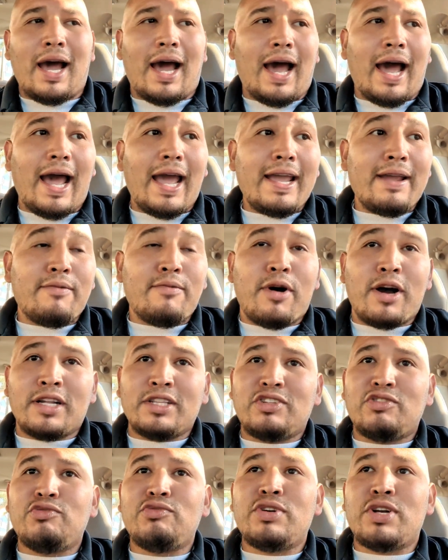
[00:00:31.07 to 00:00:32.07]
I
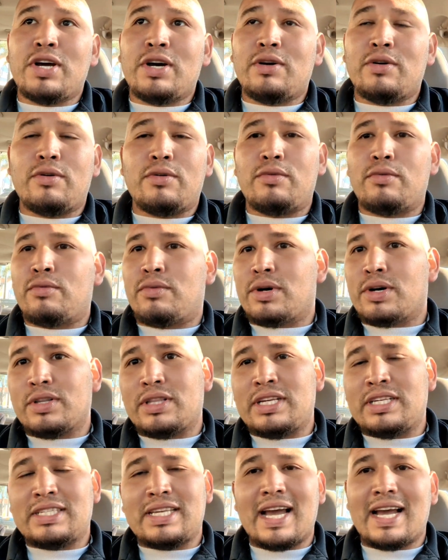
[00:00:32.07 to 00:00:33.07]
want to know where
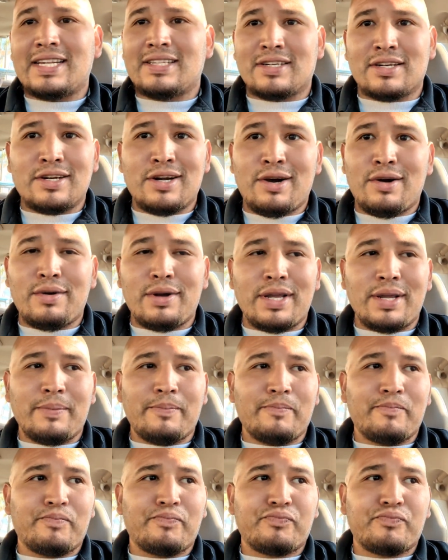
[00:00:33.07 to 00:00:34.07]
these guys are going